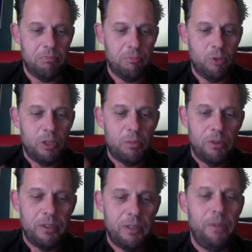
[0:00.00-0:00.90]

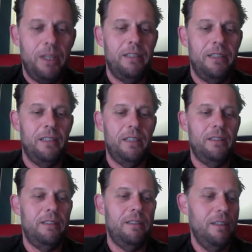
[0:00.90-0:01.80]
responsibility.
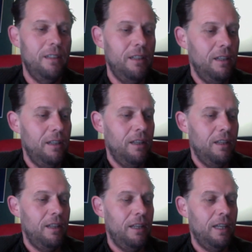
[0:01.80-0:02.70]
Yes,
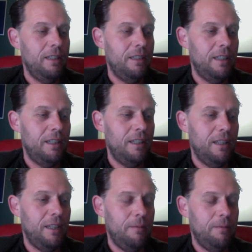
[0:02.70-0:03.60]
and
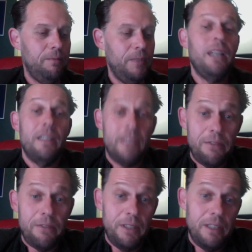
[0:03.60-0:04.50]
yeah, and
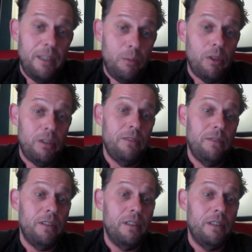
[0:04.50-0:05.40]
definitely
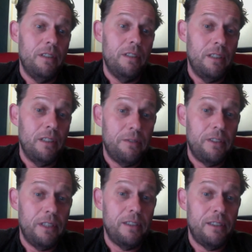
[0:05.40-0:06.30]
Motive gives
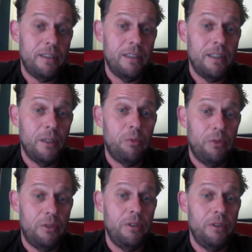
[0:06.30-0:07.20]
this
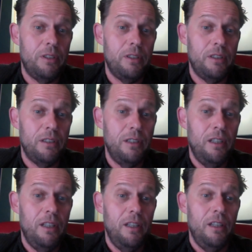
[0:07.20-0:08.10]
opportunity.
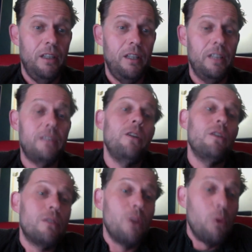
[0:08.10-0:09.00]
It's
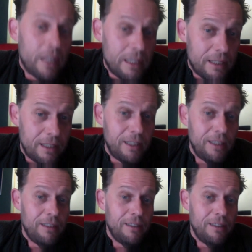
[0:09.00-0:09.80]
not so easy,